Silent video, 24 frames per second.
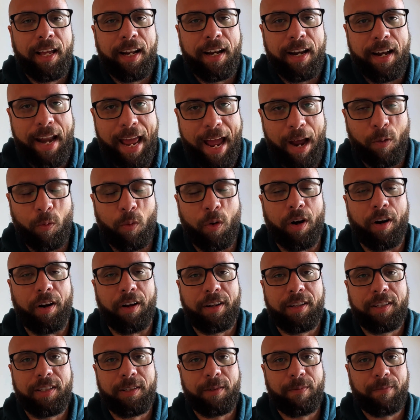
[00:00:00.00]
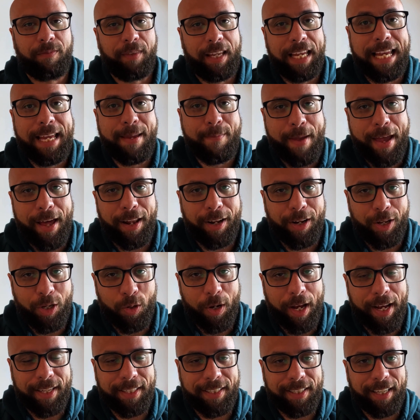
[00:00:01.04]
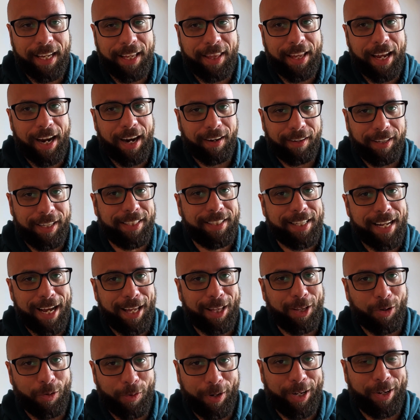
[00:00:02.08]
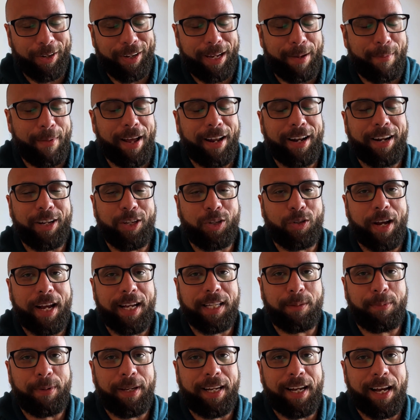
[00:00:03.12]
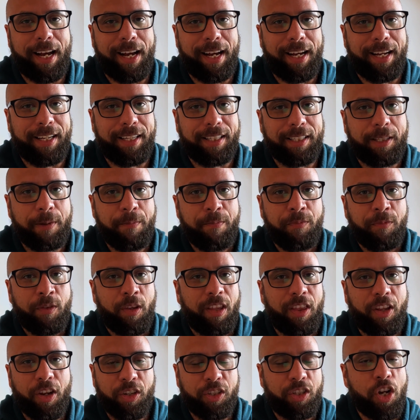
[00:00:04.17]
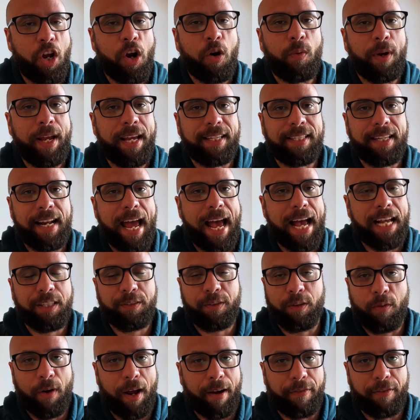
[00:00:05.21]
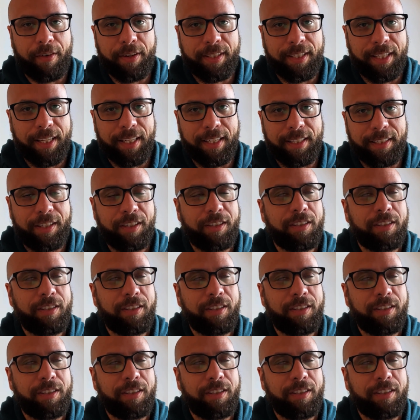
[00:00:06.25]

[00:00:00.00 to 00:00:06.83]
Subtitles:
network's email address in there, at least not the real email address, because there's no reason to ask for references.